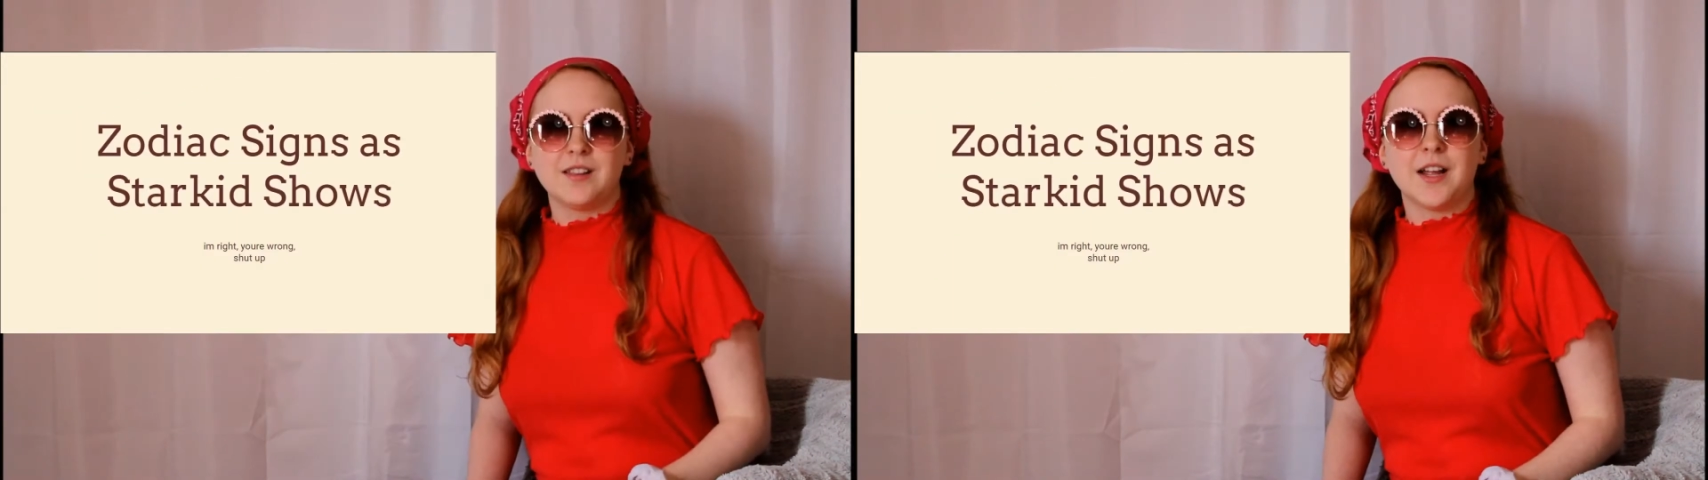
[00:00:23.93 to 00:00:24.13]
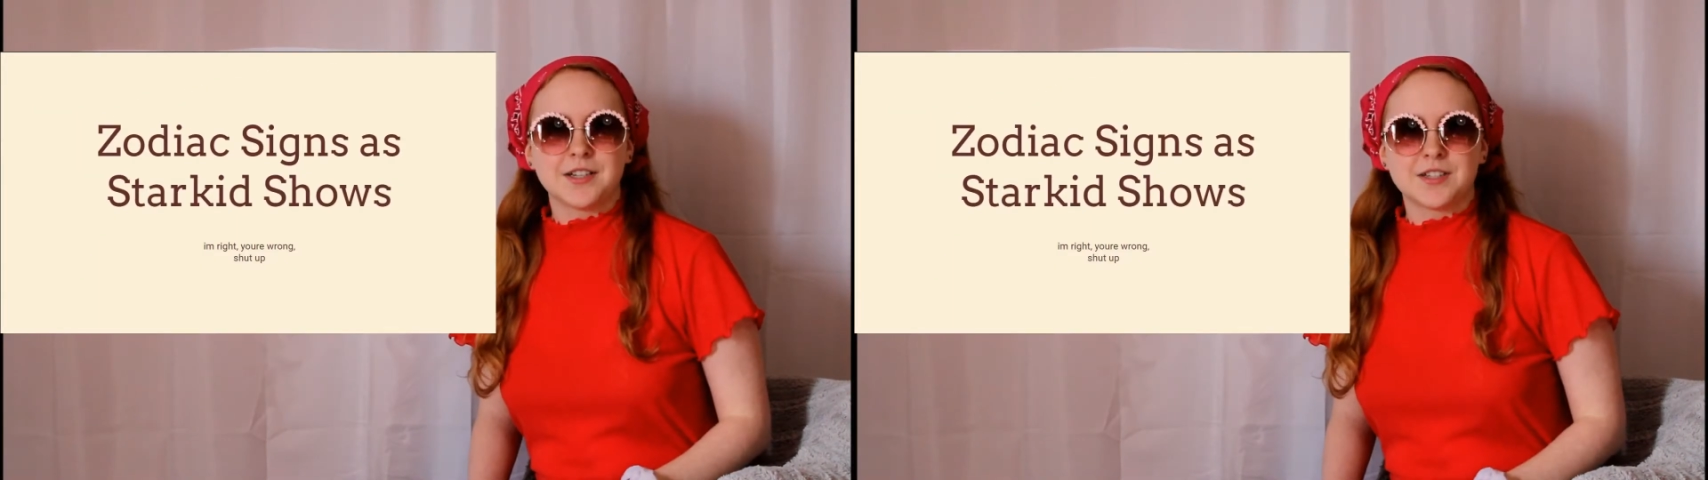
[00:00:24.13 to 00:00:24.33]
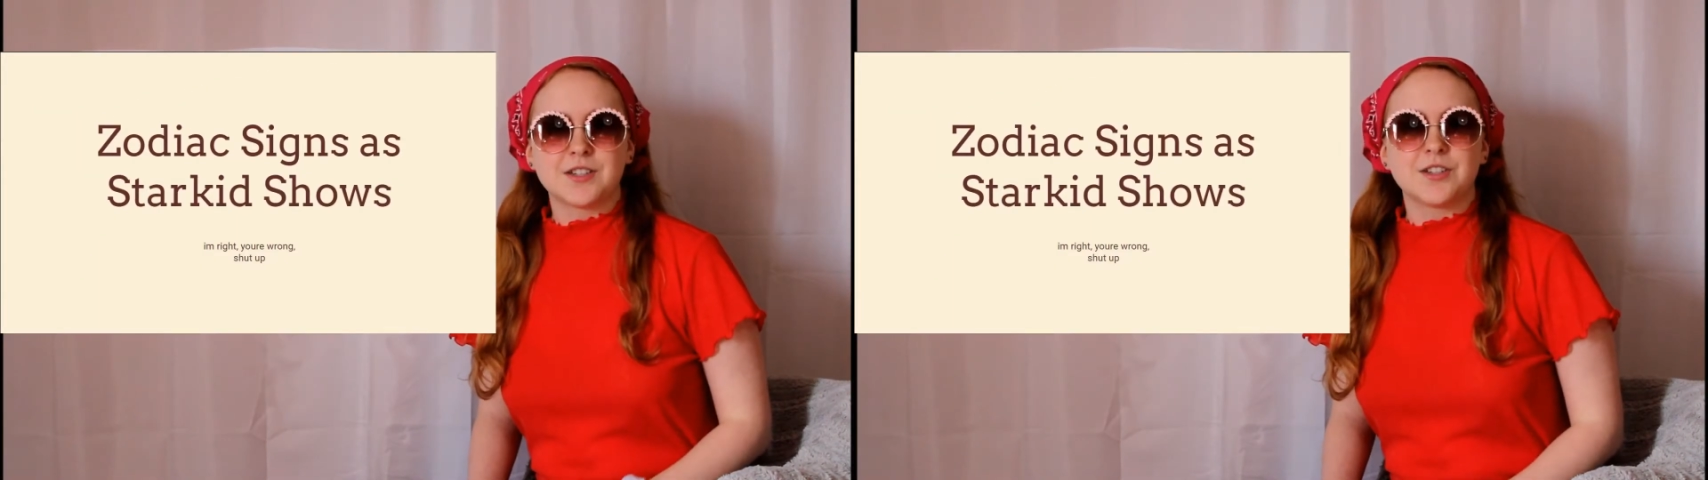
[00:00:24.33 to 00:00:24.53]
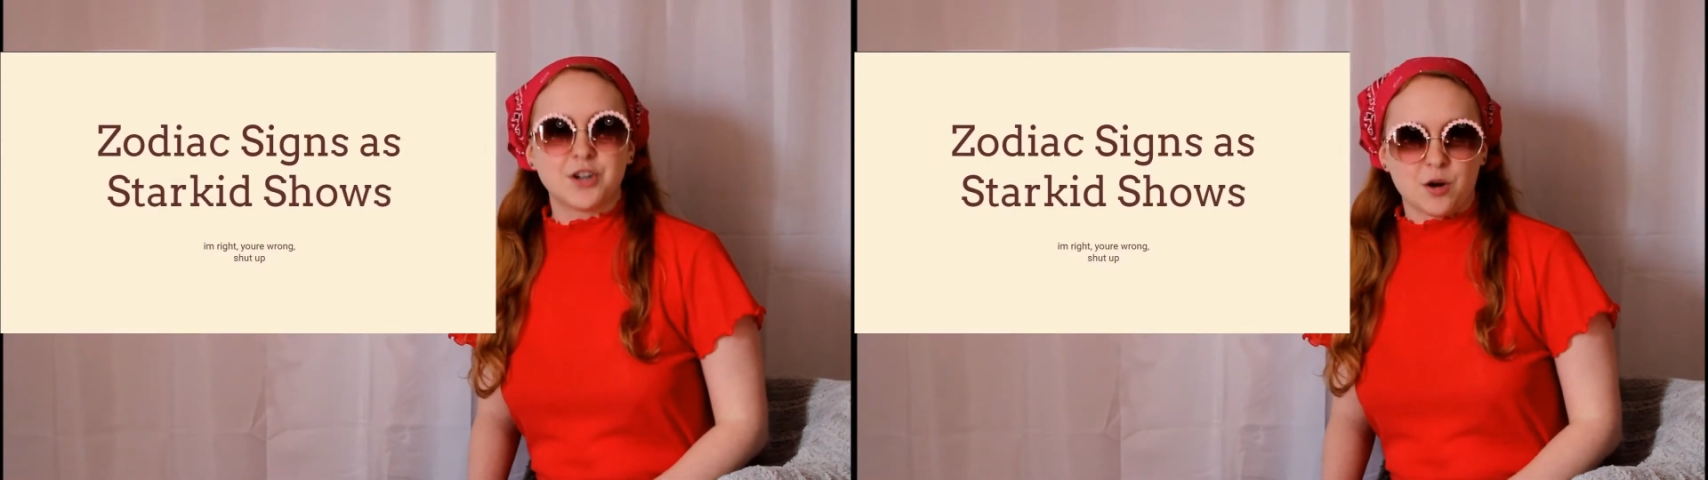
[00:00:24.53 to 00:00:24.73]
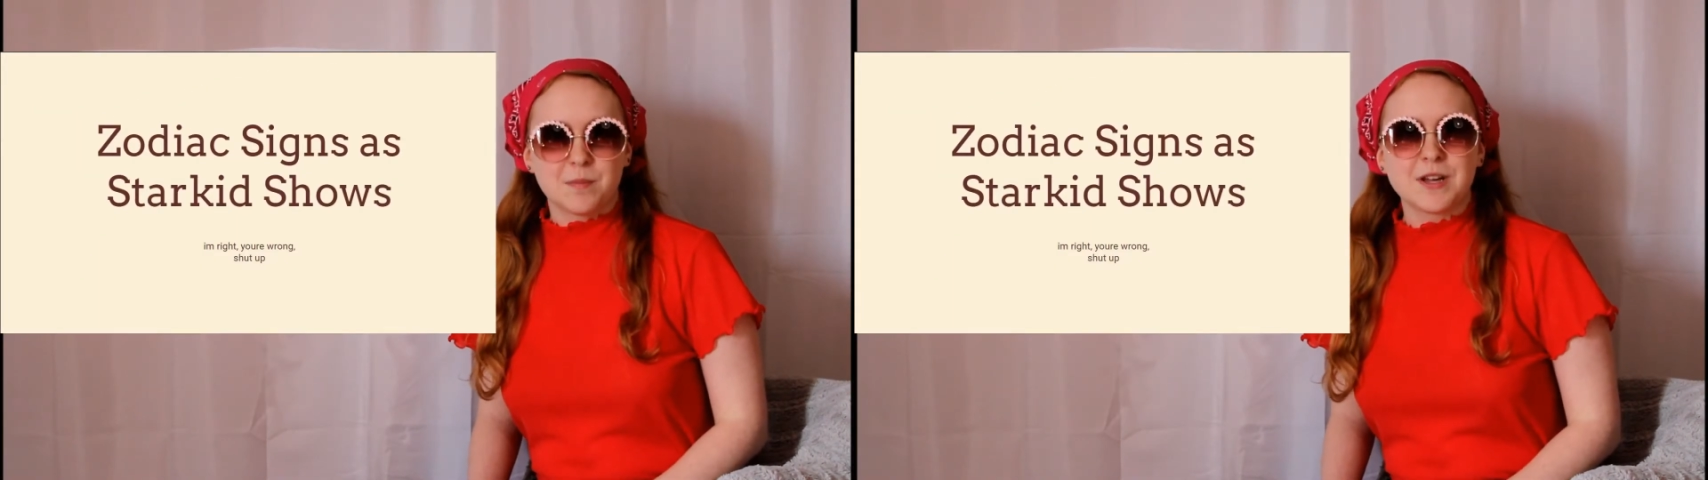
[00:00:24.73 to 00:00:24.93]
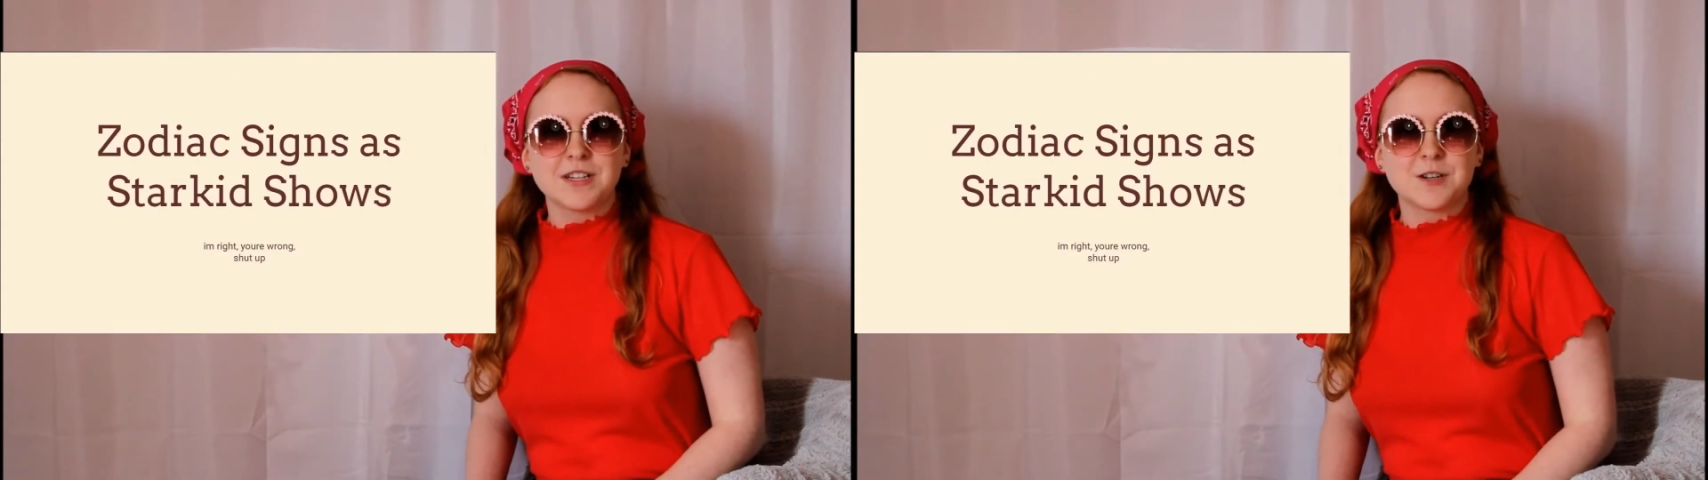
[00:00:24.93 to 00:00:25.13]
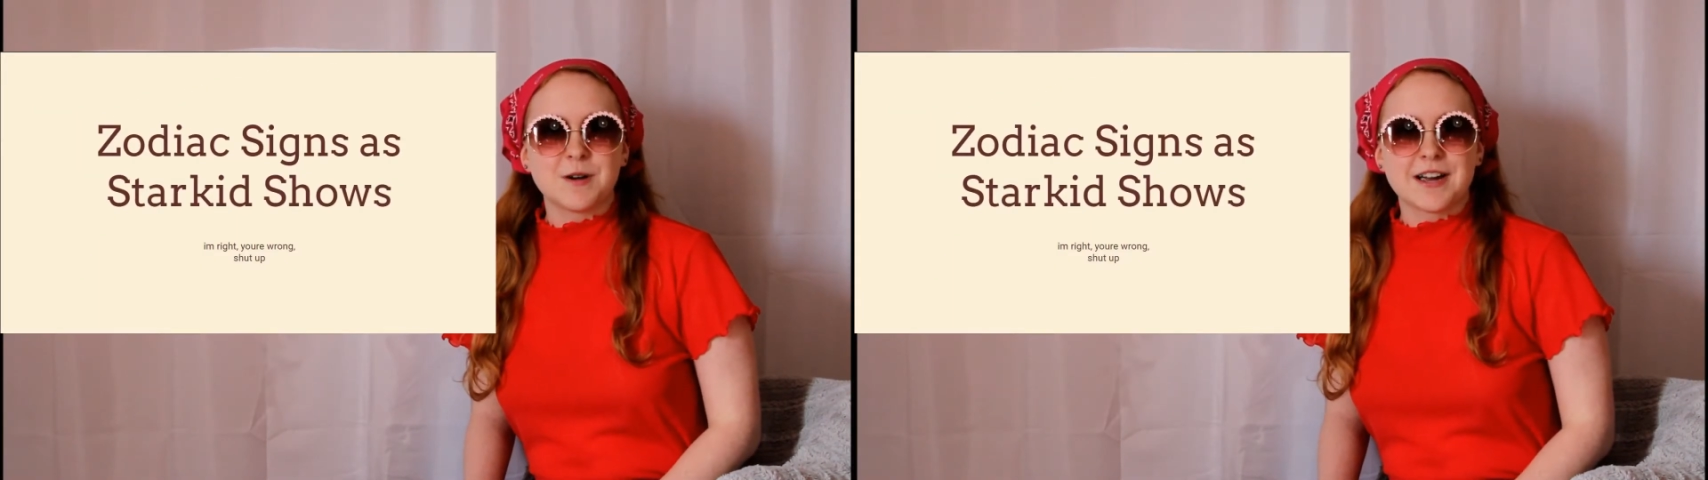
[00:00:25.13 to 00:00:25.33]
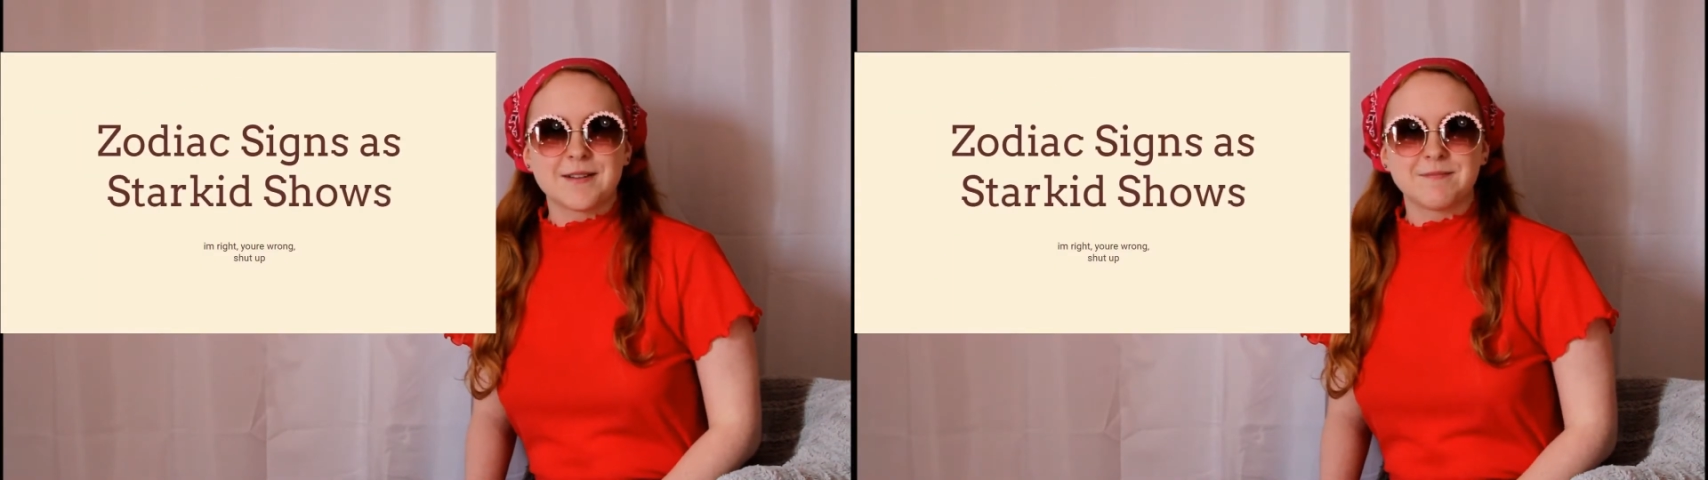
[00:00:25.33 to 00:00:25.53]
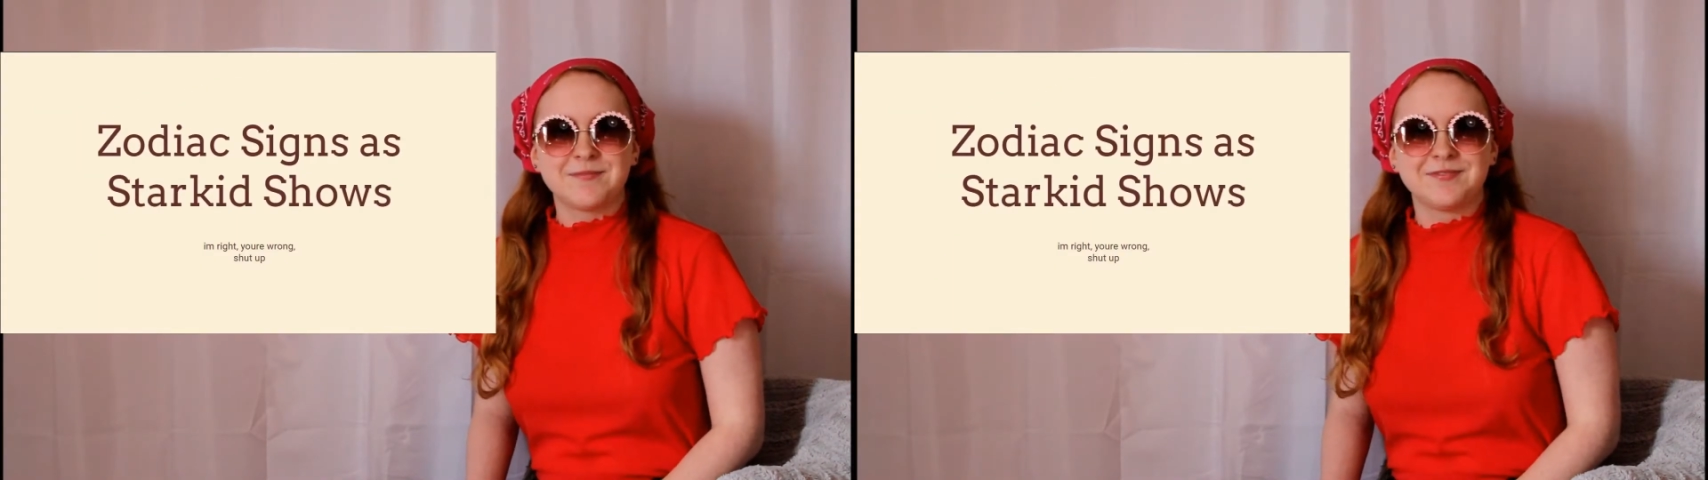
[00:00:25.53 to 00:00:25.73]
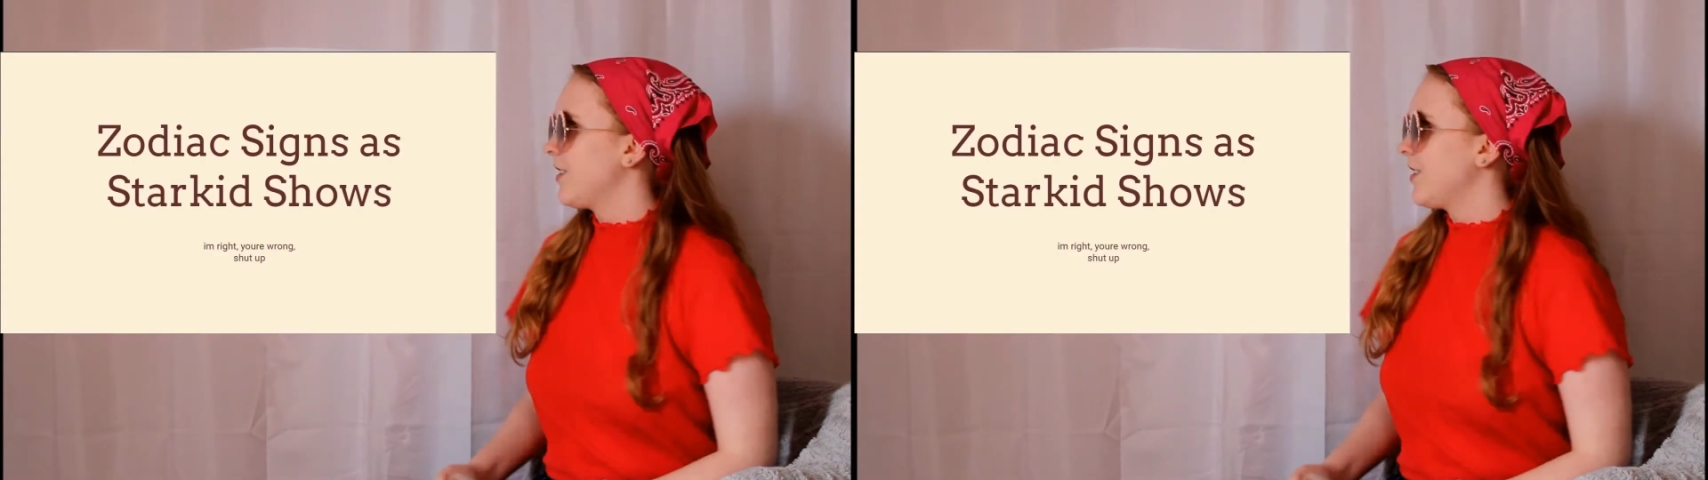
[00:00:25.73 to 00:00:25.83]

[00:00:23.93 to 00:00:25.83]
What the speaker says: let's jump into it.